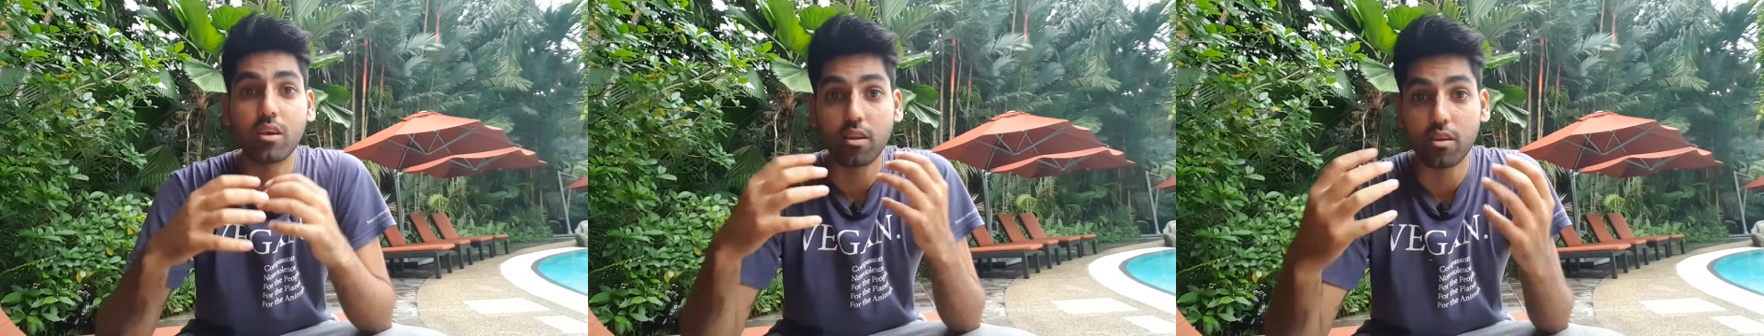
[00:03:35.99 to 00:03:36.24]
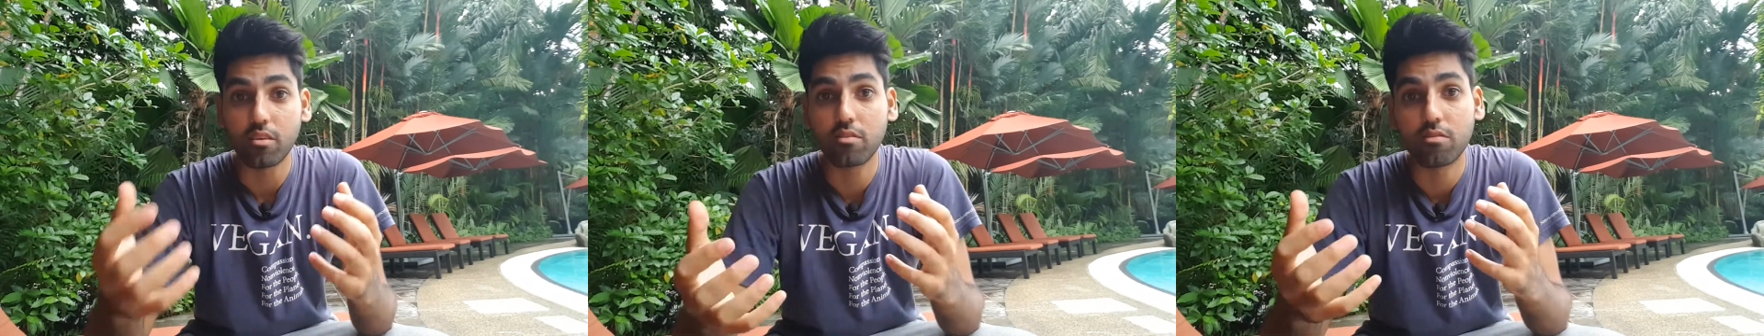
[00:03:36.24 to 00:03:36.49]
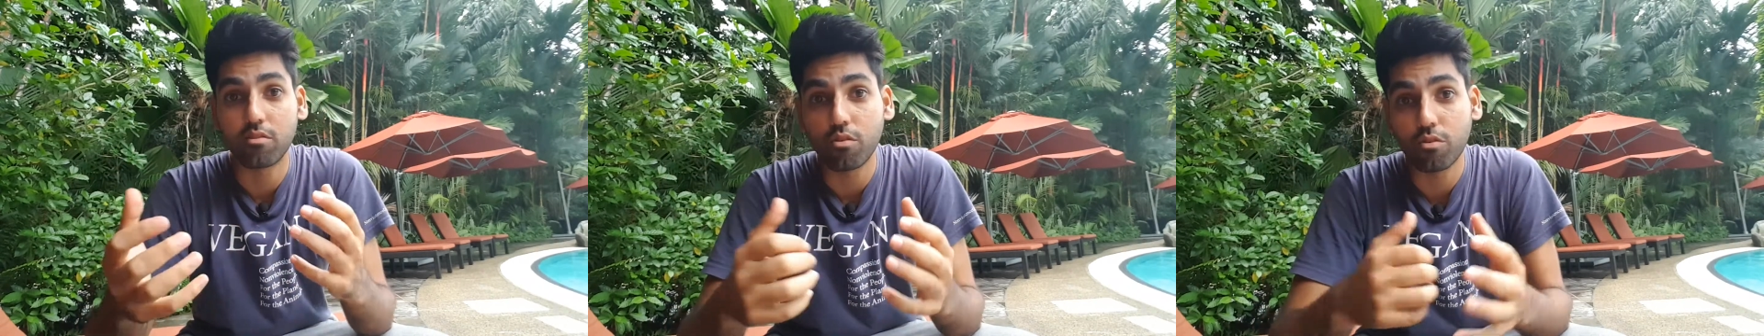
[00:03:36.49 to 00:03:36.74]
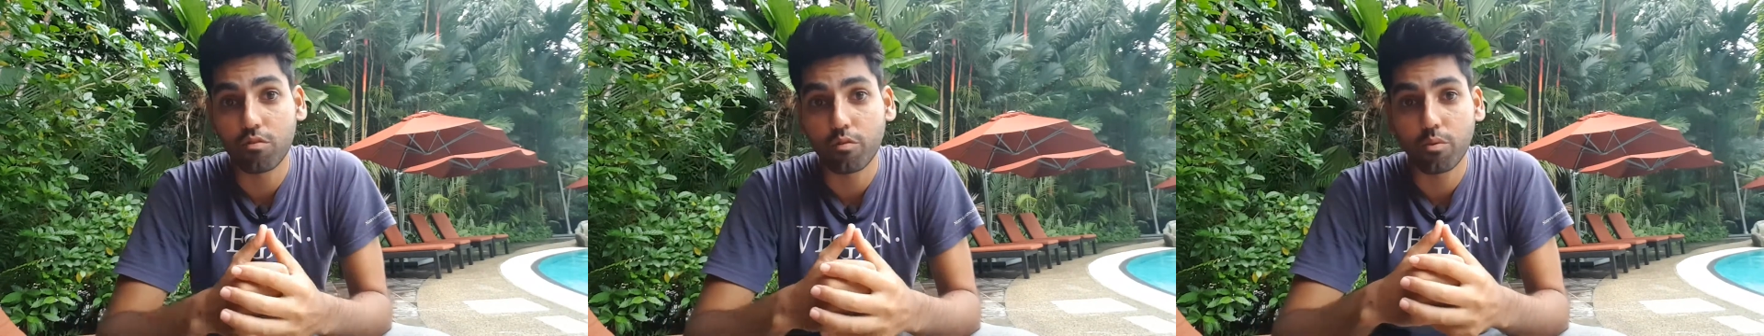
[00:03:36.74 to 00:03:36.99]
it is
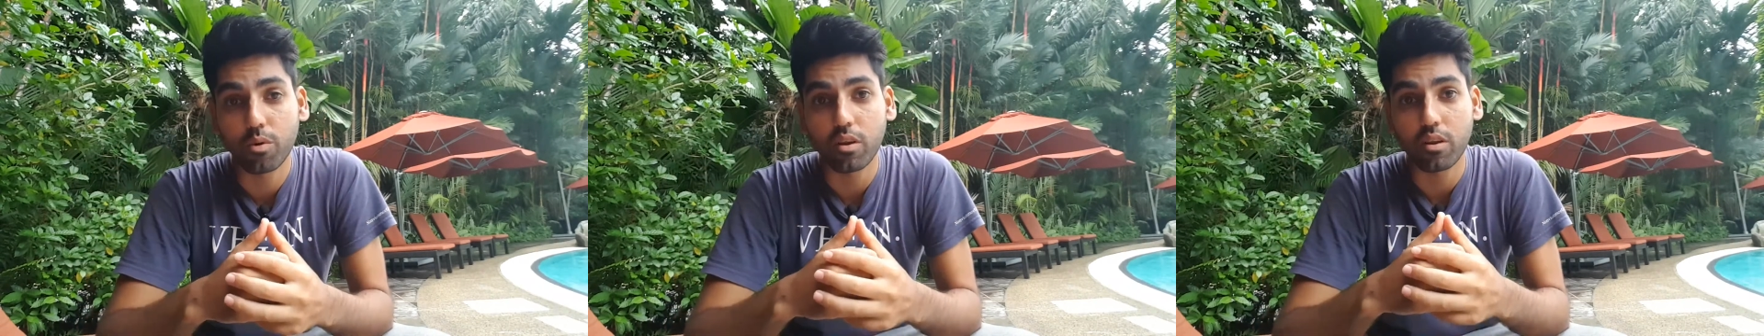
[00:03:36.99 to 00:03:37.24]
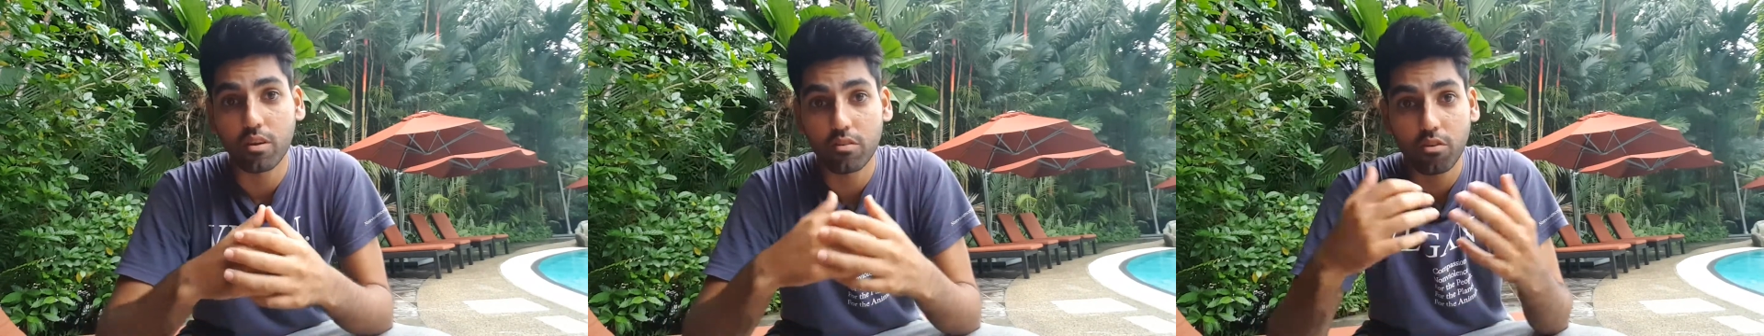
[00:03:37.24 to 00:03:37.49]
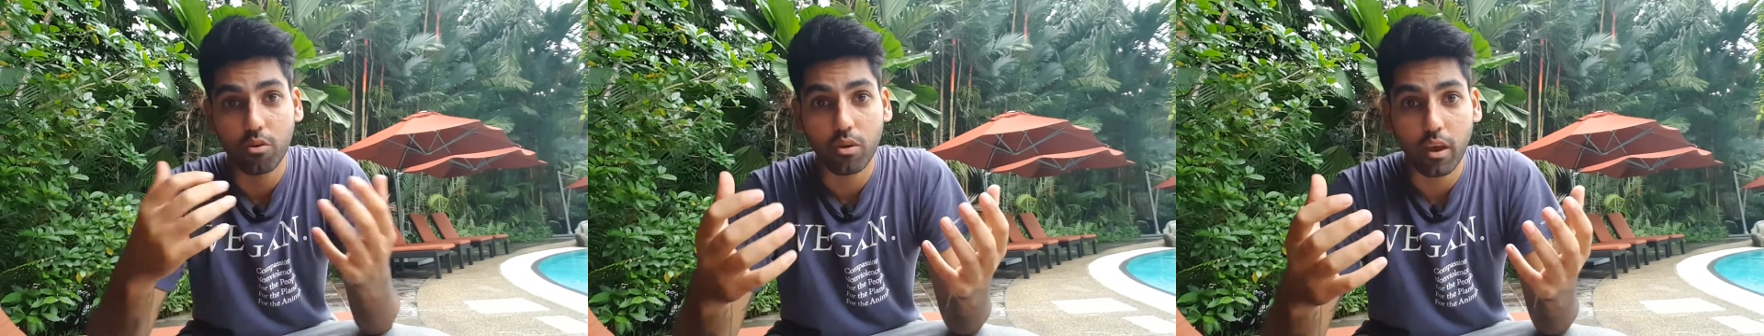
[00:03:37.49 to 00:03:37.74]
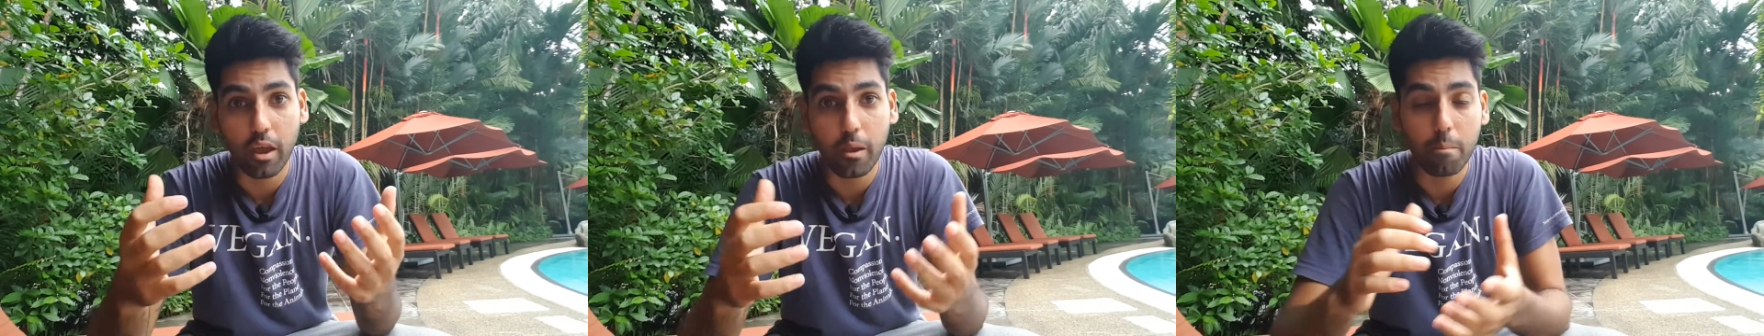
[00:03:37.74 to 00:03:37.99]
useful and it is
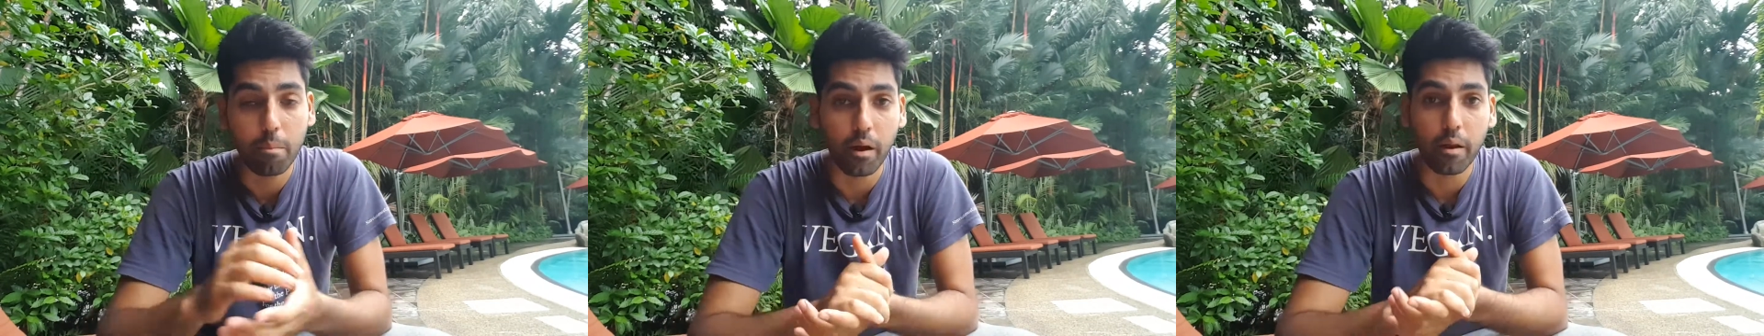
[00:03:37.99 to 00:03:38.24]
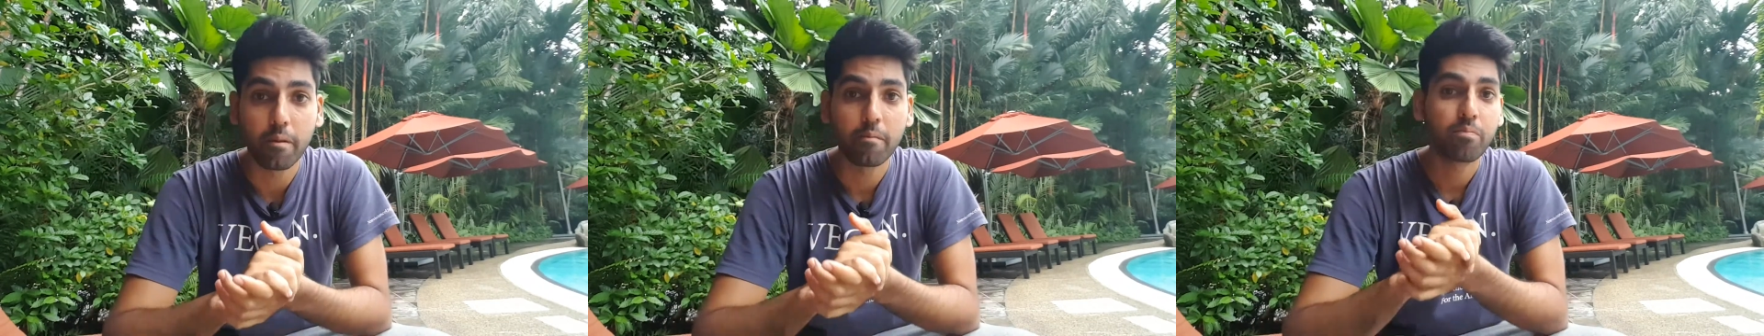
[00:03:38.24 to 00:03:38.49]
okay, but